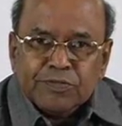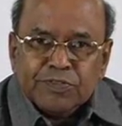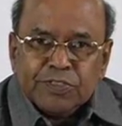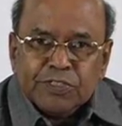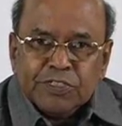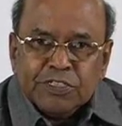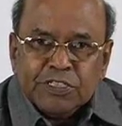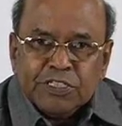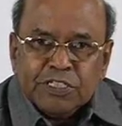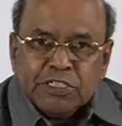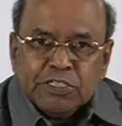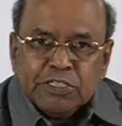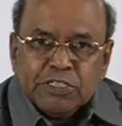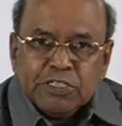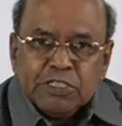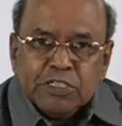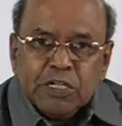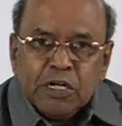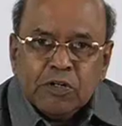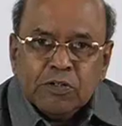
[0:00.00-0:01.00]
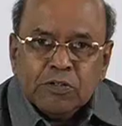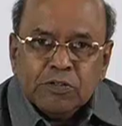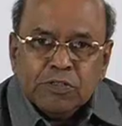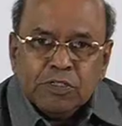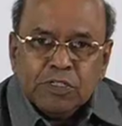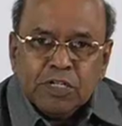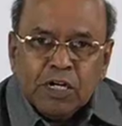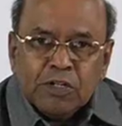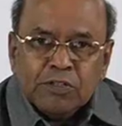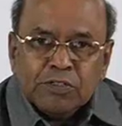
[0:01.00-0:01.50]
So this is how
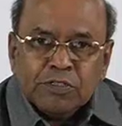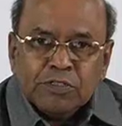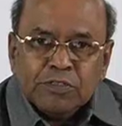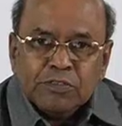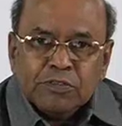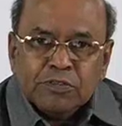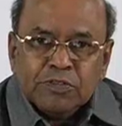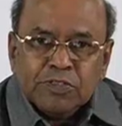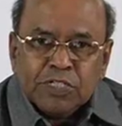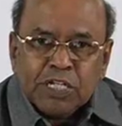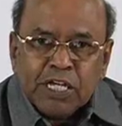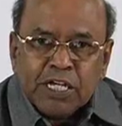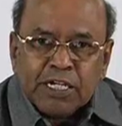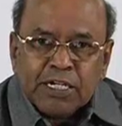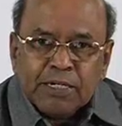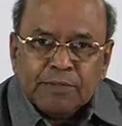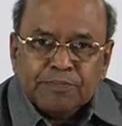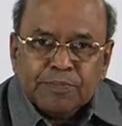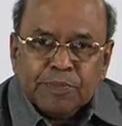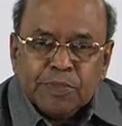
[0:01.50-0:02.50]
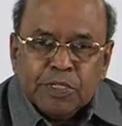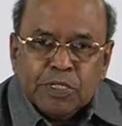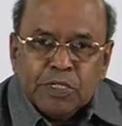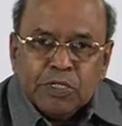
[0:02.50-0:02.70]
you have to take up